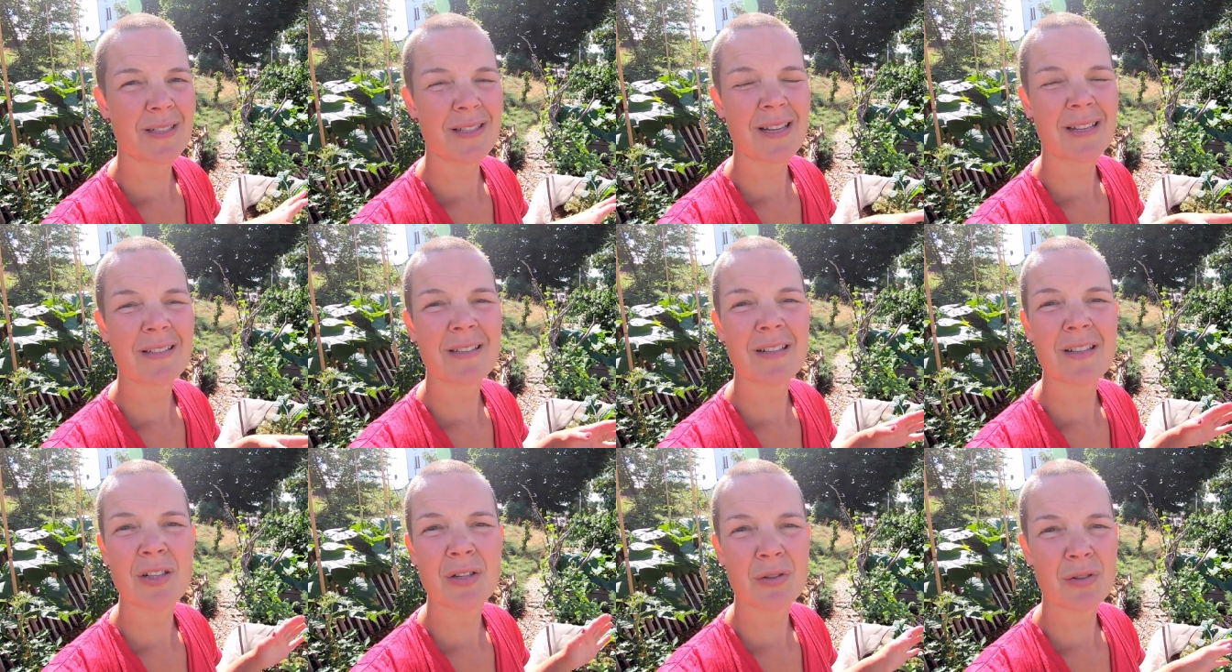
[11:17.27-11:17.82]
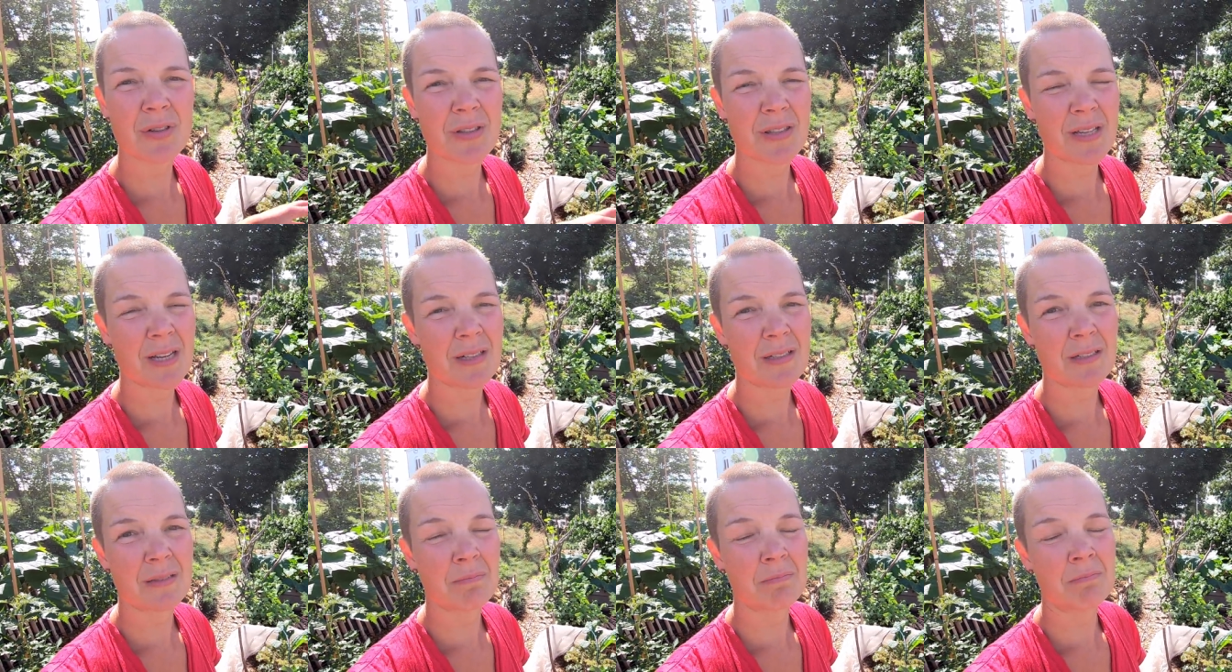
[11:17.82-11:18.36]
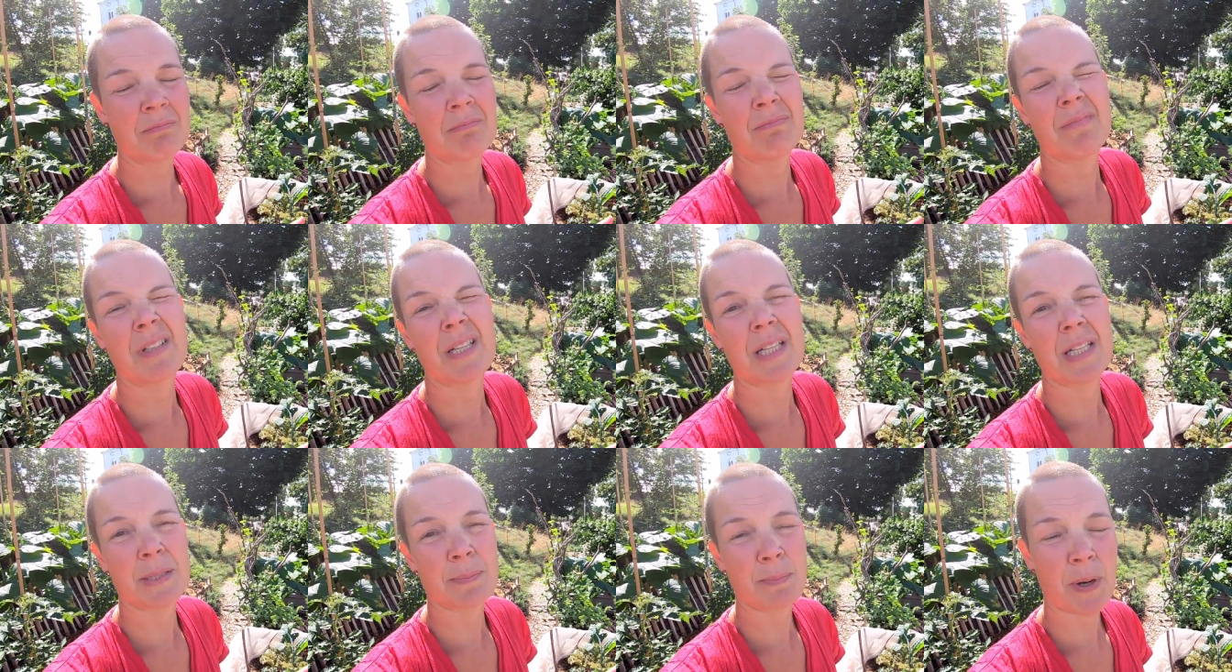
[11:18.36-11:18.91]
It doesn't look that
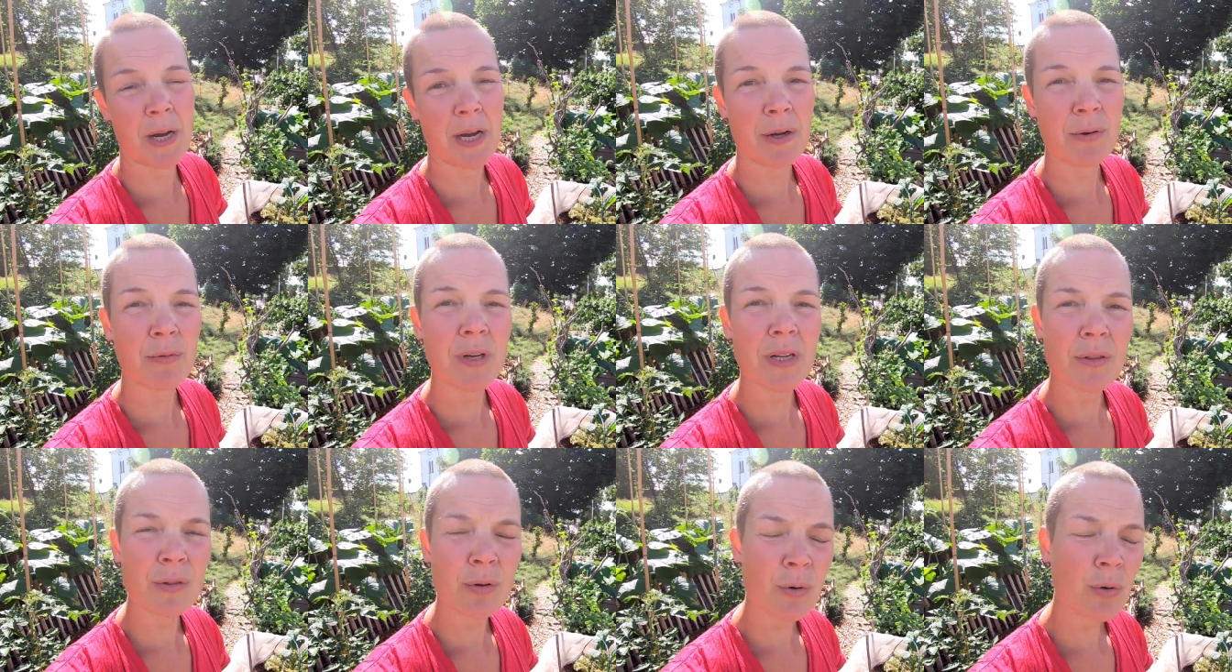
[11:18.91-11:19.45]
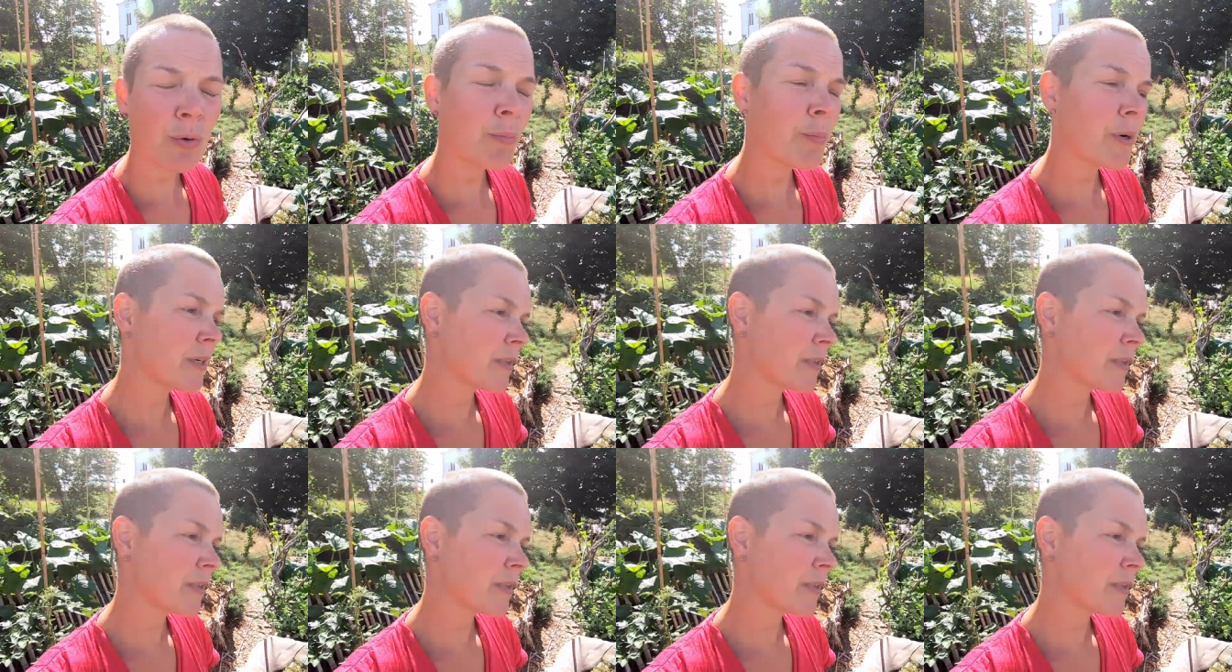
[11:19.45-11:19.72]
inspiring though,